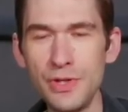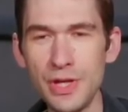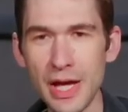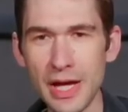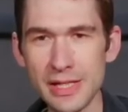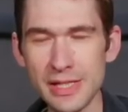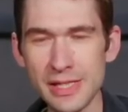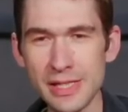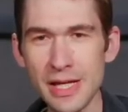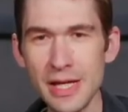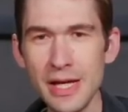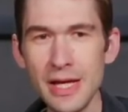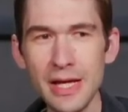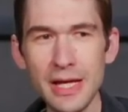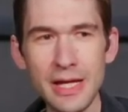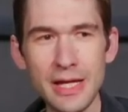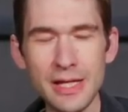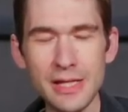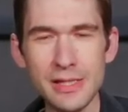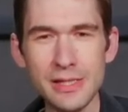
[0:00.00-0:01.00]
Yes.
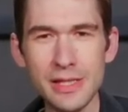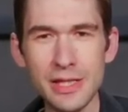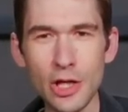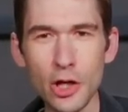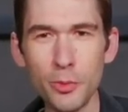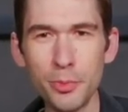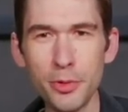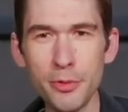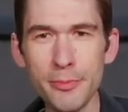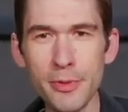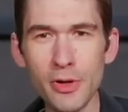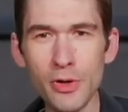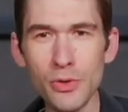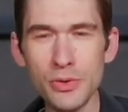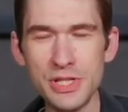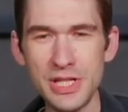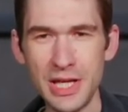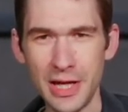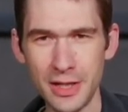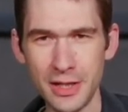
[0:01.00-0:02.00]
Is the El
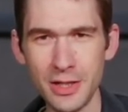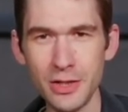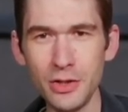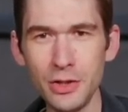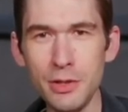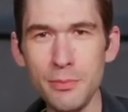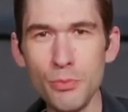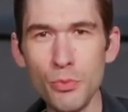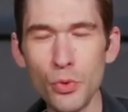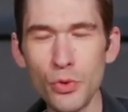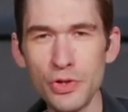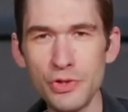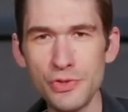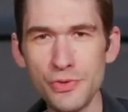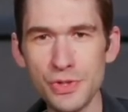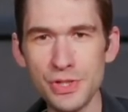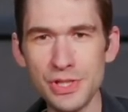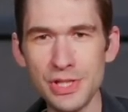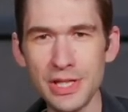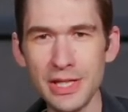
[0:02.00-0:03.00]
Primero technically more
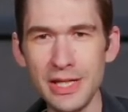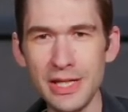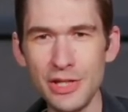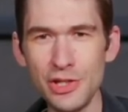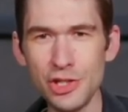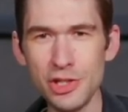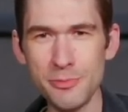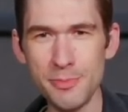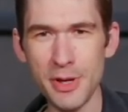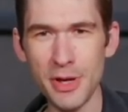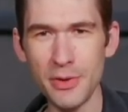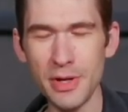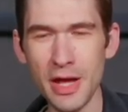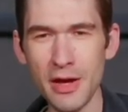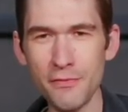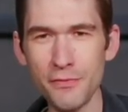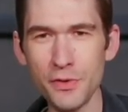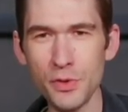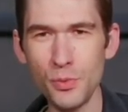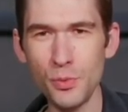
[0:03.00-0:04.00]
interesting in just about
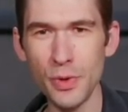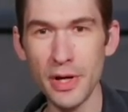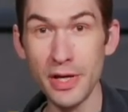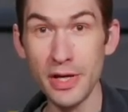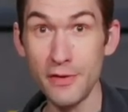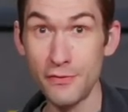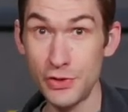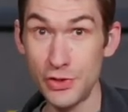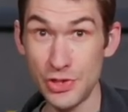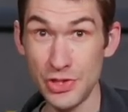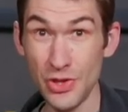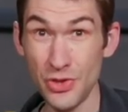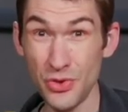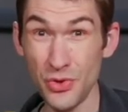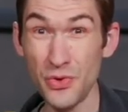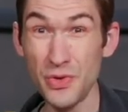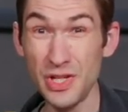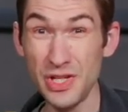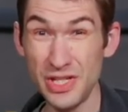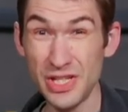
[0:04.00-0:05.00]
every way? If it's the
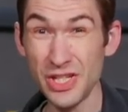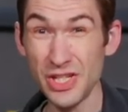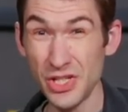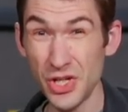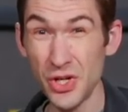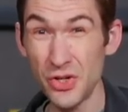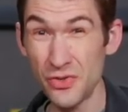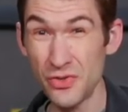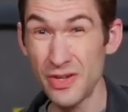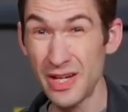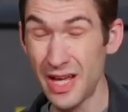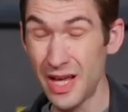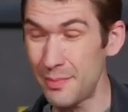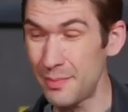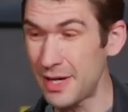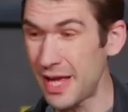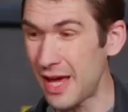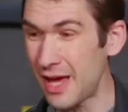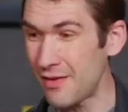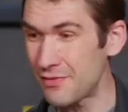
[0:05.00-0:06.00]
thirty-six hundred,
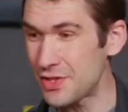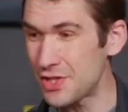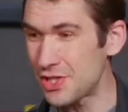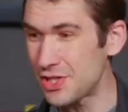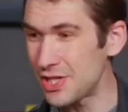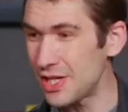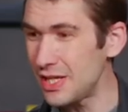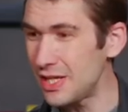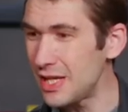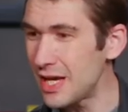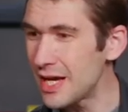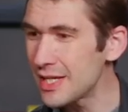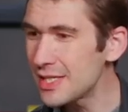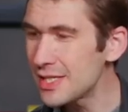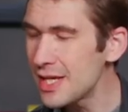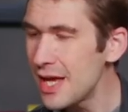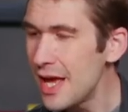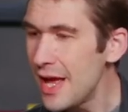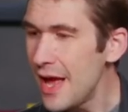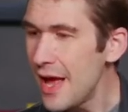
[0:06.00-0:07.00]
I'm gonna have to say
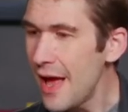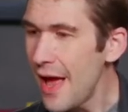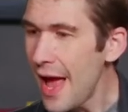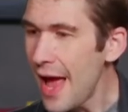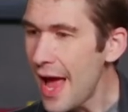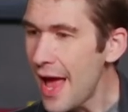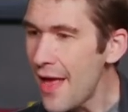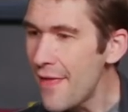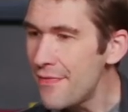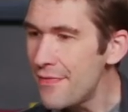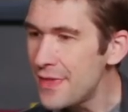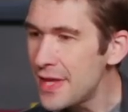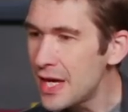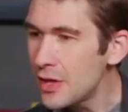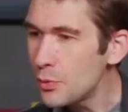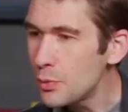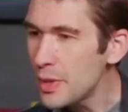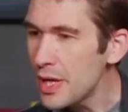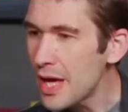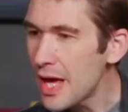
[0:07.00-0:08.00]
yes. And
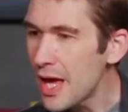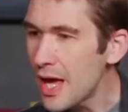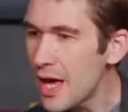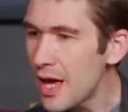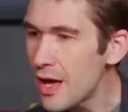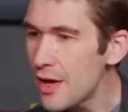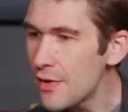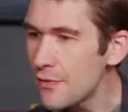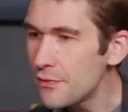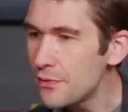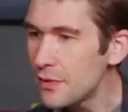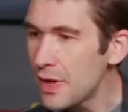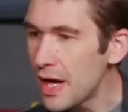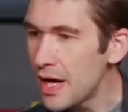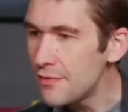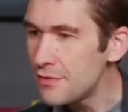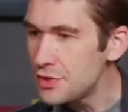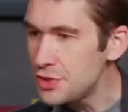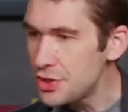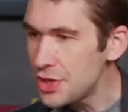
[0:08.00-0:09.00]
then we have
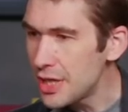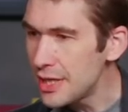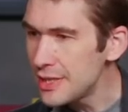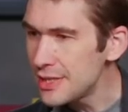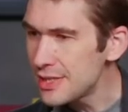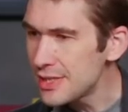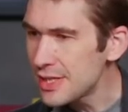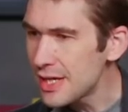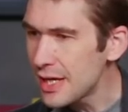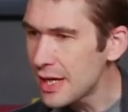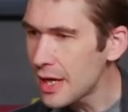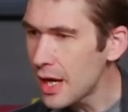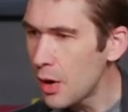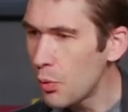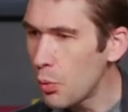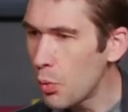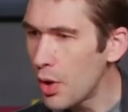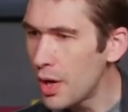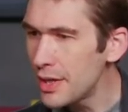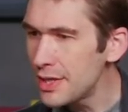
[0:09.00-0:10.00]
Ivan John saying, I
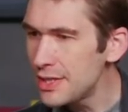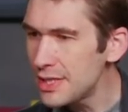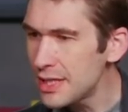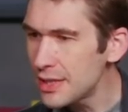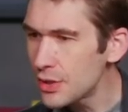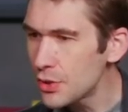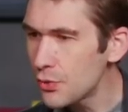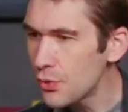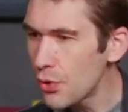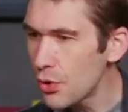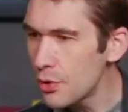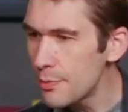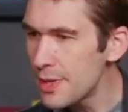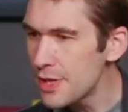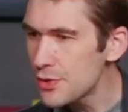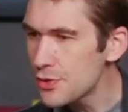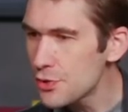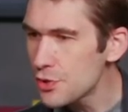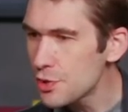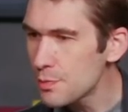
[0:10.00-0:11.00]
wanted to get the
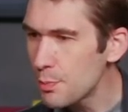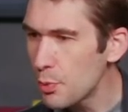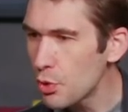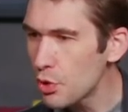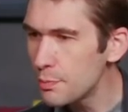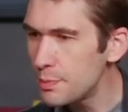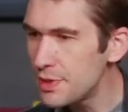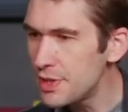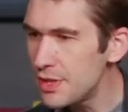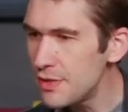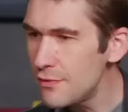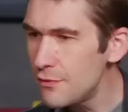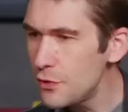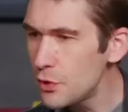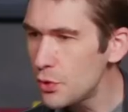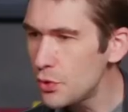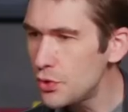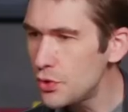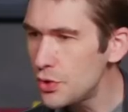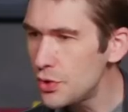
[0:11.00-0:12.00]
Chronomaster Sport, but didn't
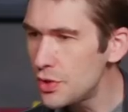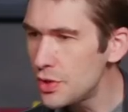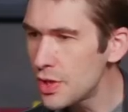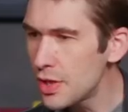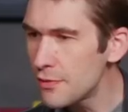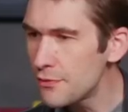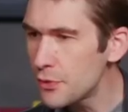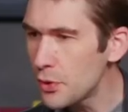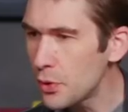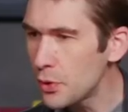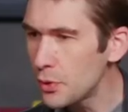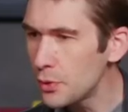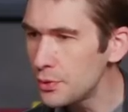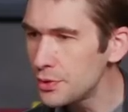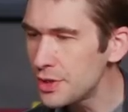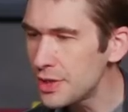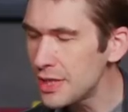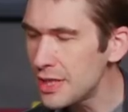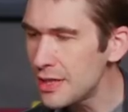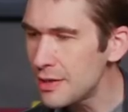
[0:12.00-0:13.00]
feel good enough
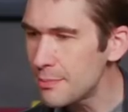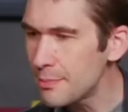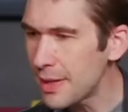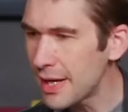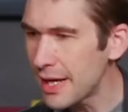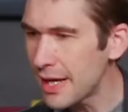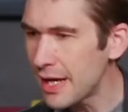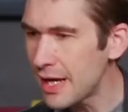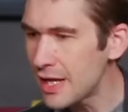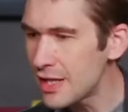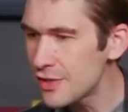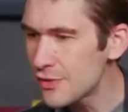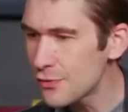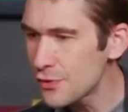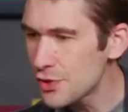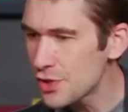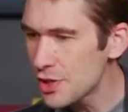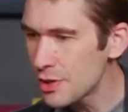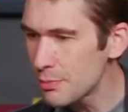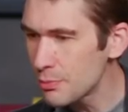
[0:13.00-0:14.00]
holding it in my hands
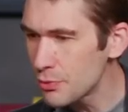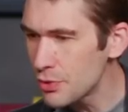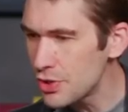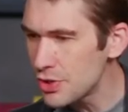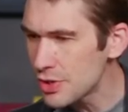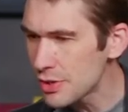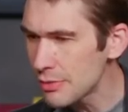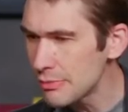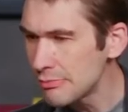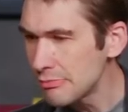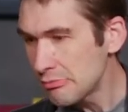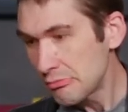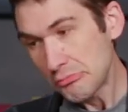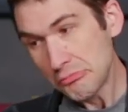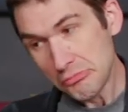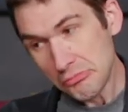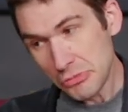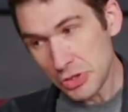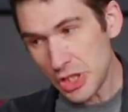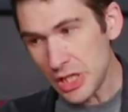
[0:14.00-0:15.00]
for some reason.
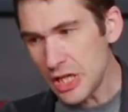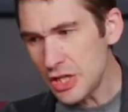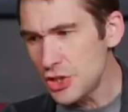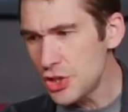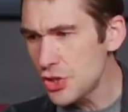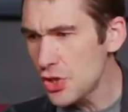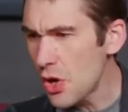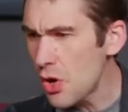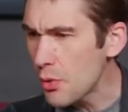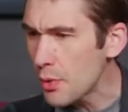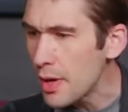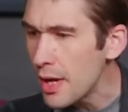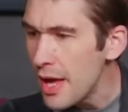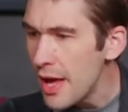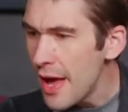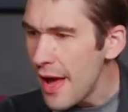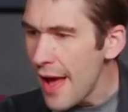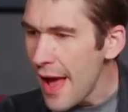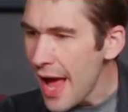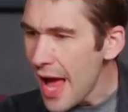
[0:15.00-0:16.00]
To each his own.
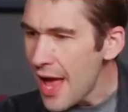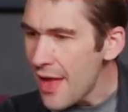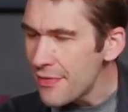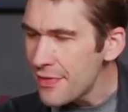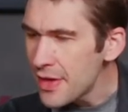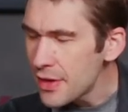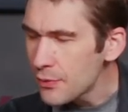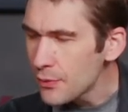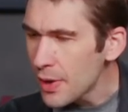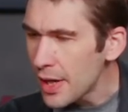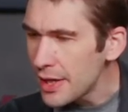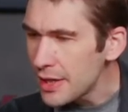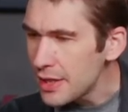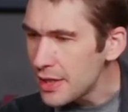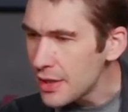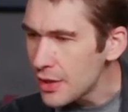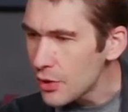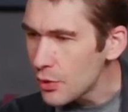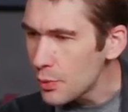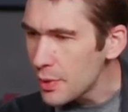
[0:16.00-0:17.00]
And then right
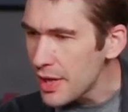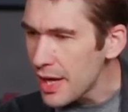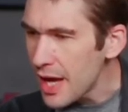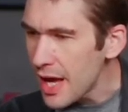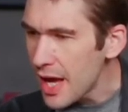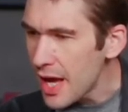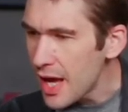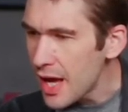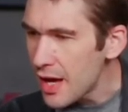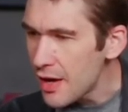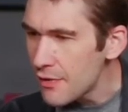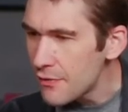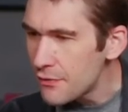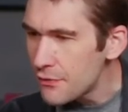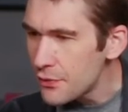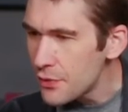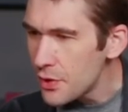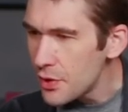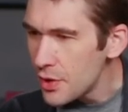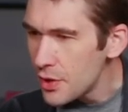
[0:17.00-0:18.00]
here we
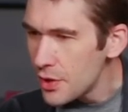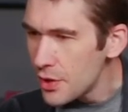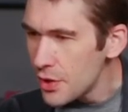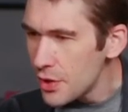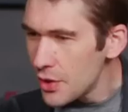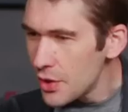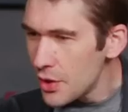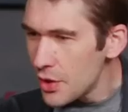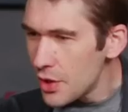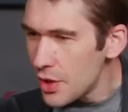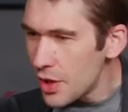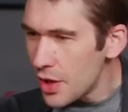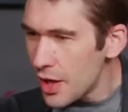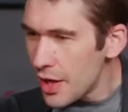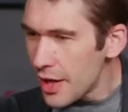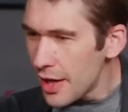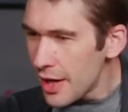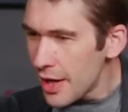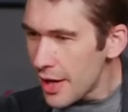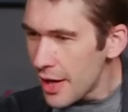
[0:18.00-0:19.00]
have
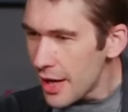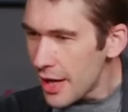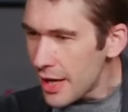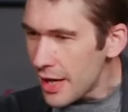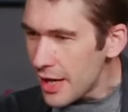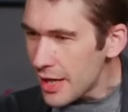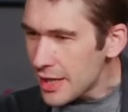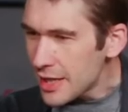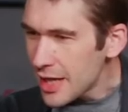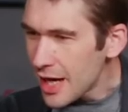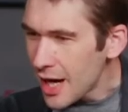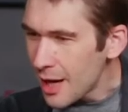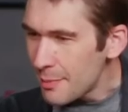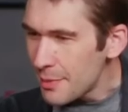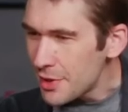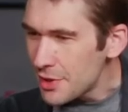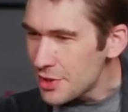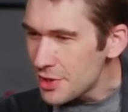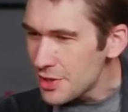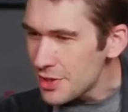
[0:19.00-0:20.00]
a
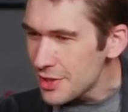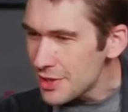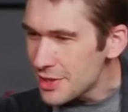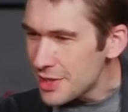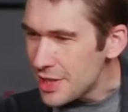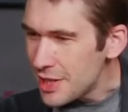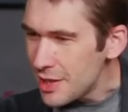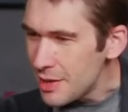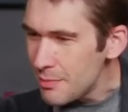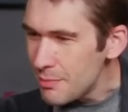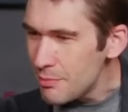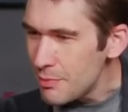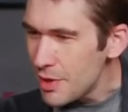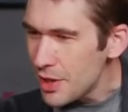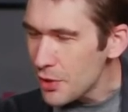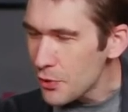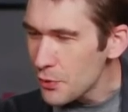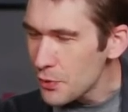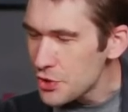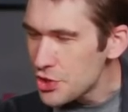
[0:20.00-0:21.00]
comment, Tim
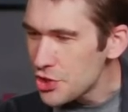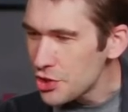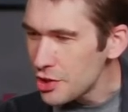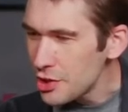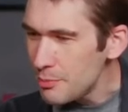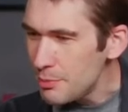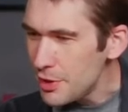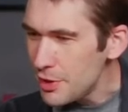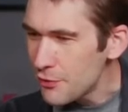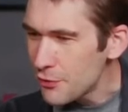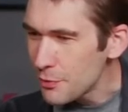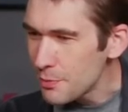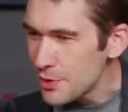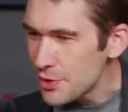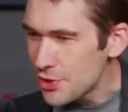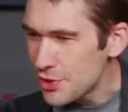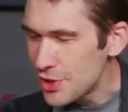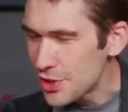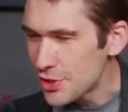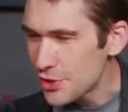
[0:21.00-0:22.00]
may originally be from
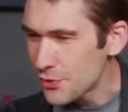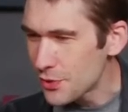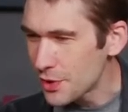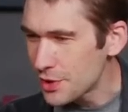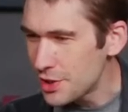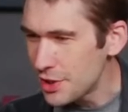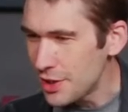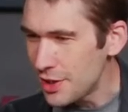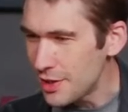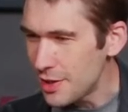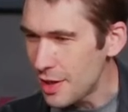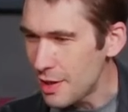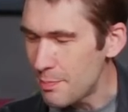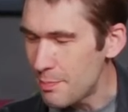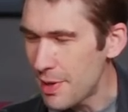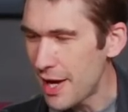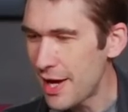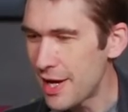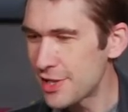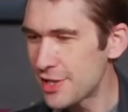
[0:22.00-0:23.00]
his district, in, in
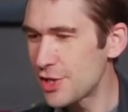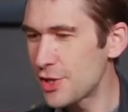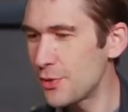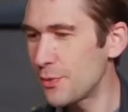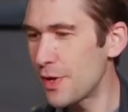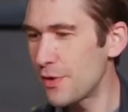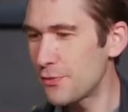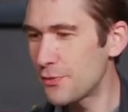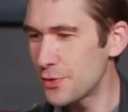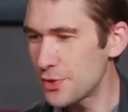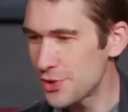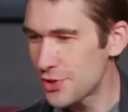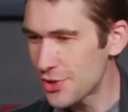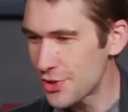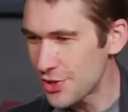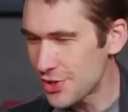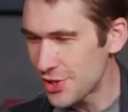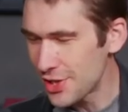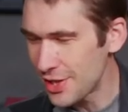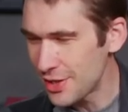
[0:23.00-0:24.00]
passing reference
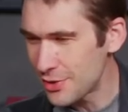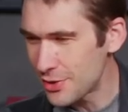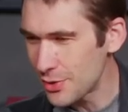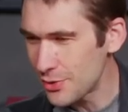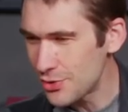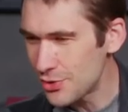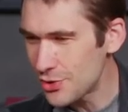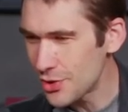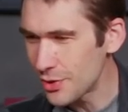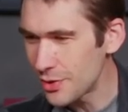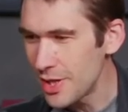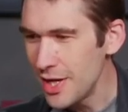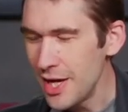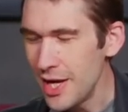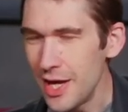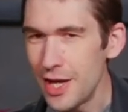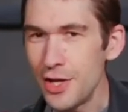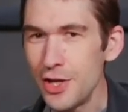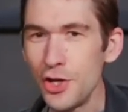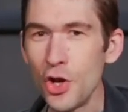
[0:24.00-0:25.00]
to the Santos joke.
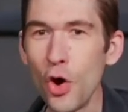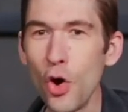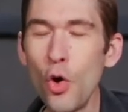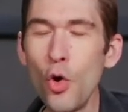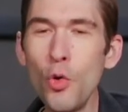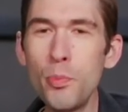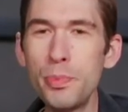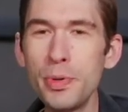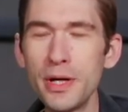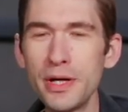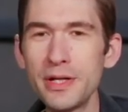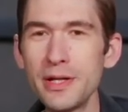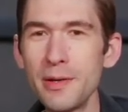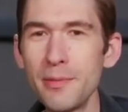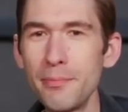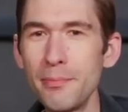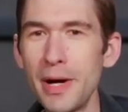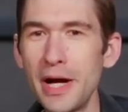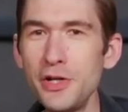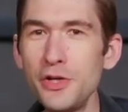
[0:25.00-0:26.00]
No,
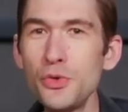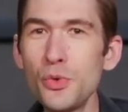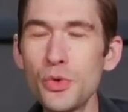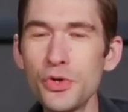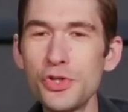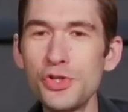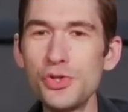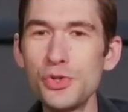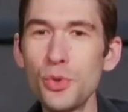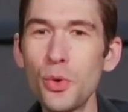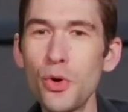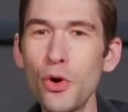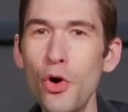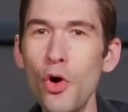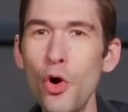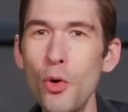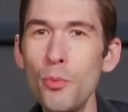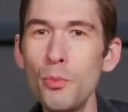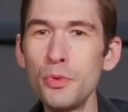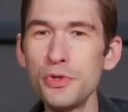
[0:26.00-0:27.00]
but my North Shore
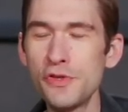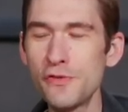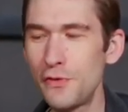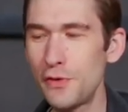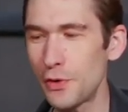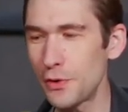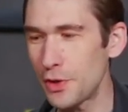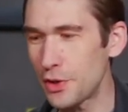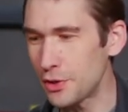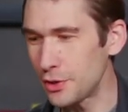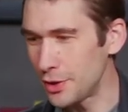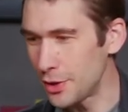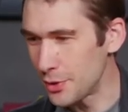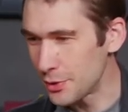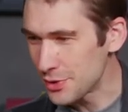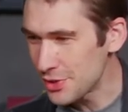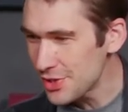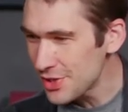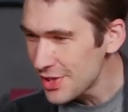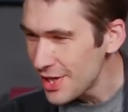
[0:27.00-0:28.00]
home was very
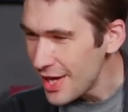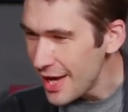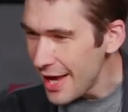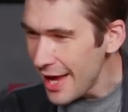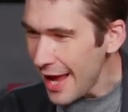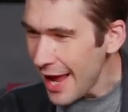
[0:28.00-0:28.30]
close.